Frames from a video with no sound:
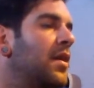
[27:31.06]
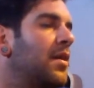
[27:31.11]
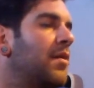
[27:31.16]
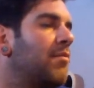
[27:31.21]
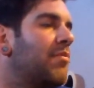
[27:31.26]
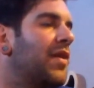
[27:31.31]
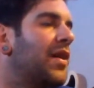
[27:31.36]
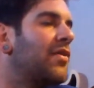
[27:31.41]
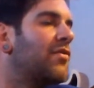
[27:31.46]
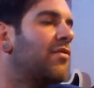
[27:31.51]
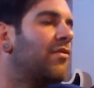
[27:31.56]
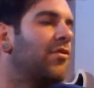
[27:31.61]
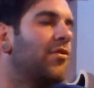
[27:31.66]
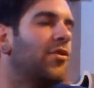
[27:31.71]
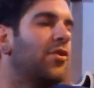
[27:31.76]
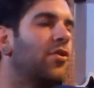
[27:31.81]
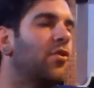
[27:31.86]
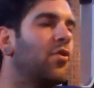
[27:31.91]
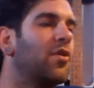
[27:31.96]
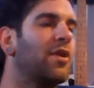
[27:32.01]
Brownsville, New
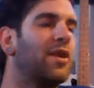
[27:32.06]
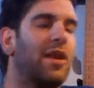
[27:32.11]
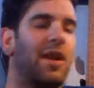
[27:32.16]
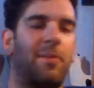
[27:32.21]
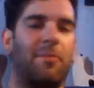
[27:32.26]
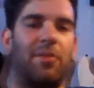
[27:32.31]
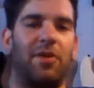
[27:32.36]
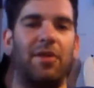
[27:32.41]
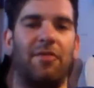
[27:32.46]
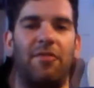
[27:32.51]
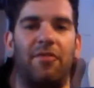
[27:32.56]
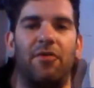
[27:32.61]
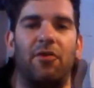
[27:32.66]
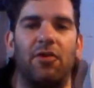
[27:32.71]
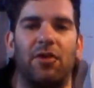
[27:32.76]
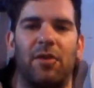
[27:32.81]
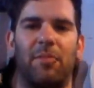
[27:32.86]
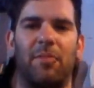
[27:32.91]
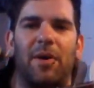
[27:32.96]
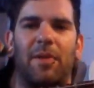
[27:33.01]
York, and I believe if you look
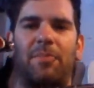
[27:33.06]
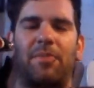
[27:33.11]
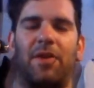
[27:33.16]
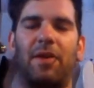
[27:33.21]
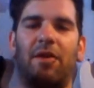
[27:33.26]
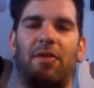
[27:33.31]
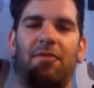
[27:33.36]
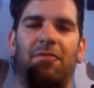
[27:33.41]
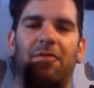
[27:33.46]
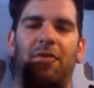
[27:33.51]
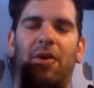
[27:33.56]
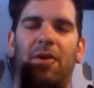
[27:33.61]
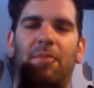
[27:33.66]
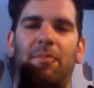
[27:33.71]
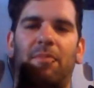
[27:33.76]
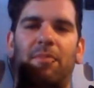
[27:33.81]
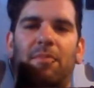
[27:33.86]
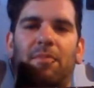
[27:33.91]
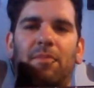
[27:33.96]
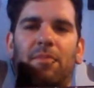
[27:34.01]
them up, they are from
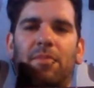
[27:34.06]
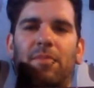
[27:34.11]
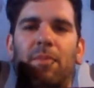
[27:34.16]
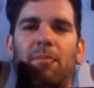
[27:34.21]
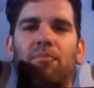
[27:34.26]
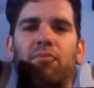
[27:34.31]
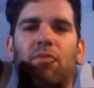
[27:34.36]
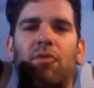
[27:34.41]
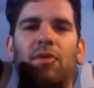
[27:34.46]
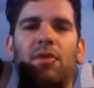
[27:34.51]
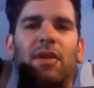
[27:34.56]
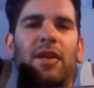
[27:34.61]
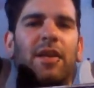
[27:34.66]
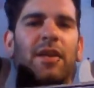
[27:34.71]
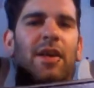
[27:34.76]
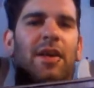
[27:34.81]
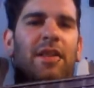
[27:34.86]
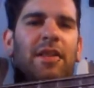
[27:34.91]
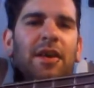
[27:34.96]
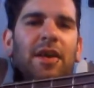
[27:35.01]
the Brooklyn,
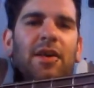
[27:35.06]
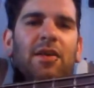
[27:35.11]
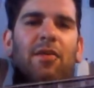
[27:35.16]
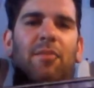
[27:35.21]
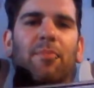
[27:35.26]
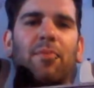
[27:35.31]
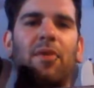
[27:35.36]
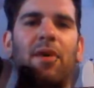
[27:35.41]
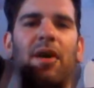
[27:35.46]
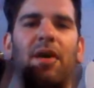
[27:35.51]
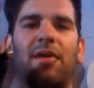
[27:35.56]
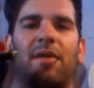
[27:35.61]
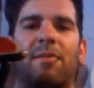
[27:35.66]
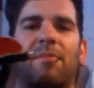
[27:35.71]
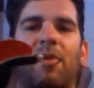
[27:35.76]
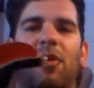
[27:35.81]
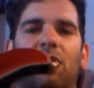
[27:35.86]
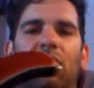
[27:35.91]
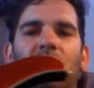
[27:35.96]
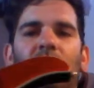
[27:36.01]
I think, or Bronx. I'm
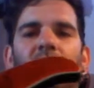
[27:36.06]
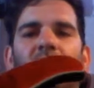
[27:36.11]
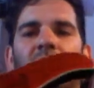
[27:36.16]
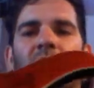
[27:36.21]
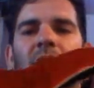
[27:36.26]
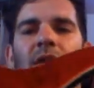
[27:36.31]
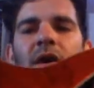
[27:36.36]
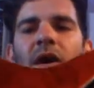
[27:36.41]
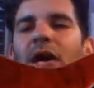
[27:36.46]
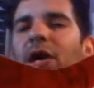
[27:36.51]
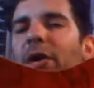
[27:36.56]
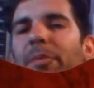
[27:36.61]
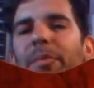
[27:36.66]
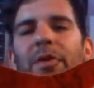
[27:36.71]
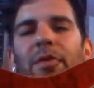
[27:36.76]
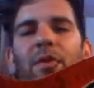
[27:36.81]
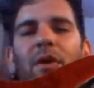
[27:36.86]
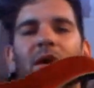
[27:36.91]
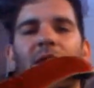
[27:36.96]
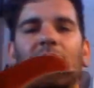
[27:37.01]
not sure. I could be
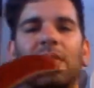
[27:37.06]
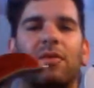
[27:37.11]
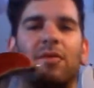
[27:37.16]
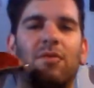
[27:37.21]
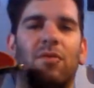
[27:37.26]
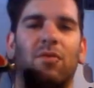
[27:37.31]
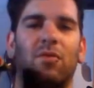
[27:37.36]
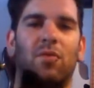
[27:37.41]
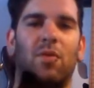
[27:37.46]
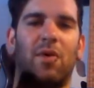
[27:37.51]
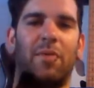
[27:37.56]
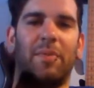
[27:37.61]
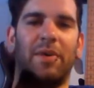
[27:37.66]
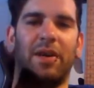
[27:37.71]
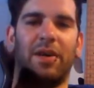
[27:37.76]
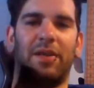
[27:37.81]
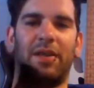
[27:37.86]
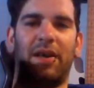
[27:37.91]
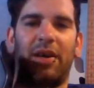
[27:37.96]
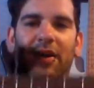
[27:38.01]
wrong. Don't quote me
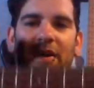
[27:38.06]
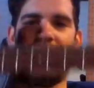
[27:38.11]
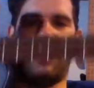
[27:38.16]
on that.